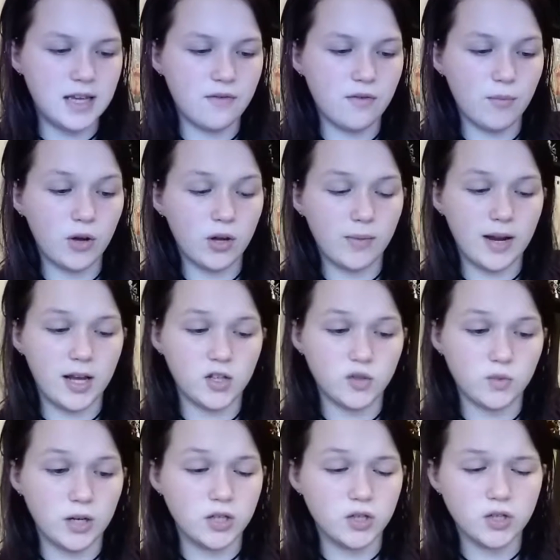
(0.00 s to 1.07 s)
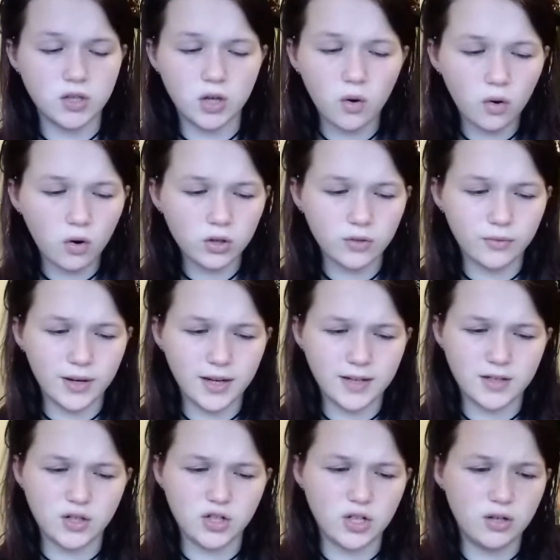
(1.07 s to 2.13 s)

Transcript: from Pokemon XY is so old and why it's such a